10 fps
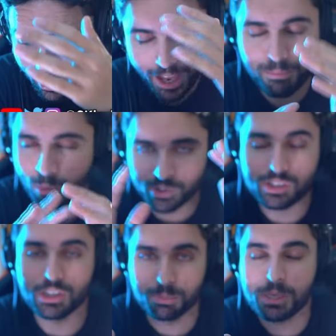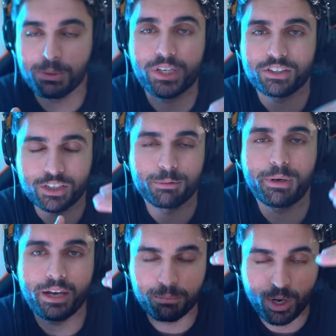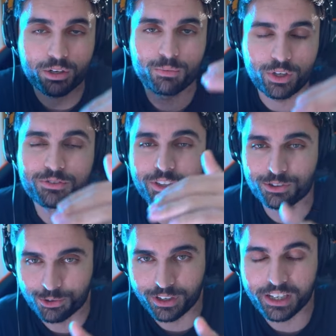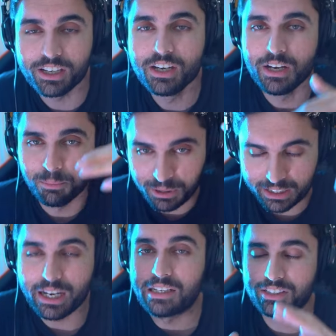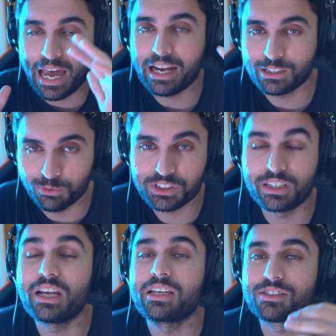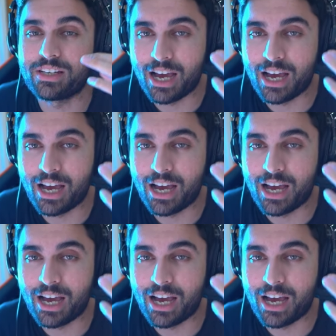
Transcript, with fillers: And mostly the people that didn't buy Modern Warfare 3, because Activision is